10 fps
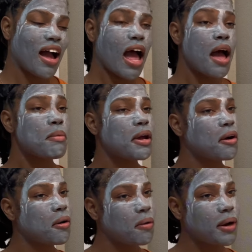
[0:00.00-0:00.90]
I've been
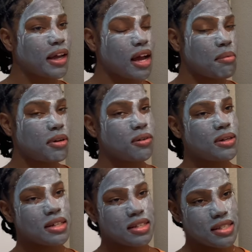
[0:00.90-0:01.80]
going. I've been
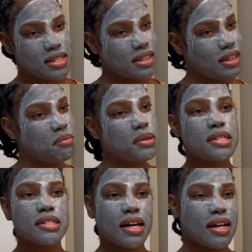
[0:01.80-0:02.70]
going consistently, but it's
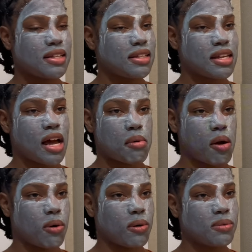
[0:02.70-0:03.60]
not at the time I
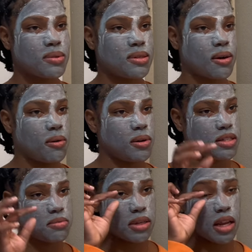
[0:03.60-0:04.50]
want. So it's
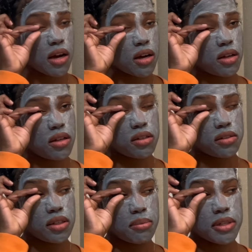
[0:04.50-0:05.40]
been like a,
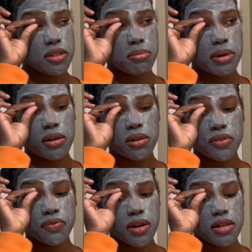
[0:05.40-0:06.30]
a mental battle as
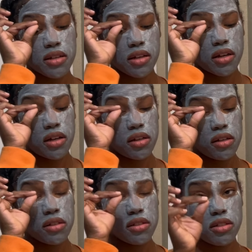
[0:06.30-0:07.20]
far as like,
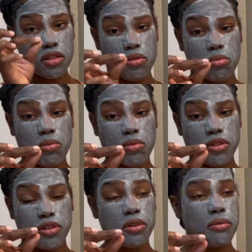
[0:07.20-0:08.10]
do you
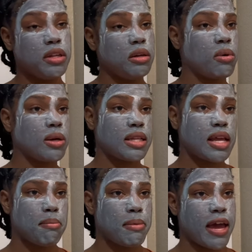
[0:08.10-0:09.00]
do you really want it
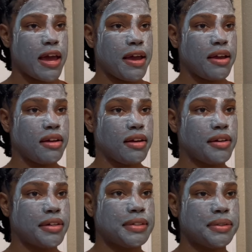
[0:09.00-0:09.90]
that bad? And
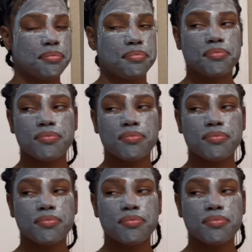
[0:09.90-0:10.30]
um,